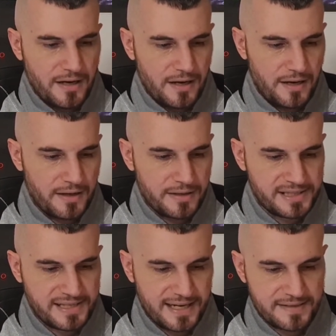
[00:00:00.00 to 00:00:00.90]

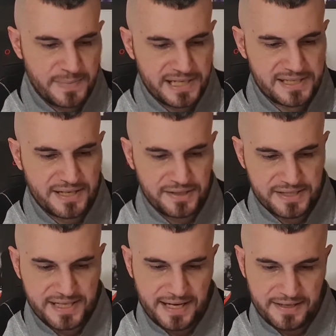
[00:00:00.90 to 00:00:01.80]
He's got a mixed skill
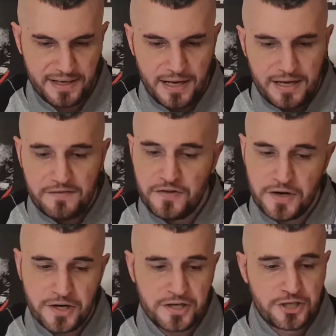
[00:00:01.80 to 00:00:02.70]
set.
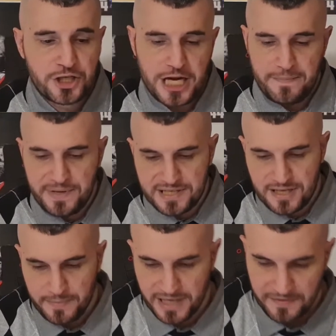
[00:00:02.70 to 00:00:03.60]
Very good shape. He's
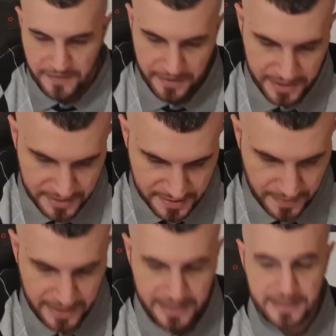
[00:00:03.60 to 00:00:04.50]
coming in very.
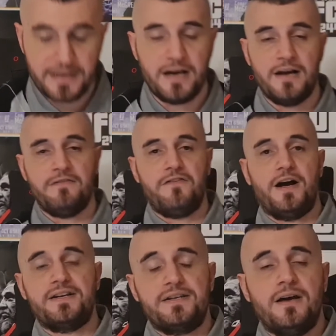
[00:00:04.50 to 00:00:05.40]
He
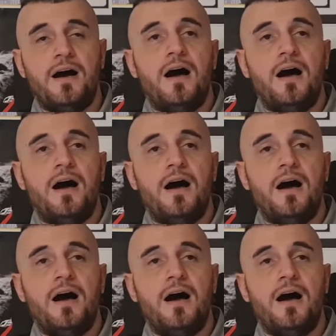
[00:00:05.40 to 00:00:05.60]
fought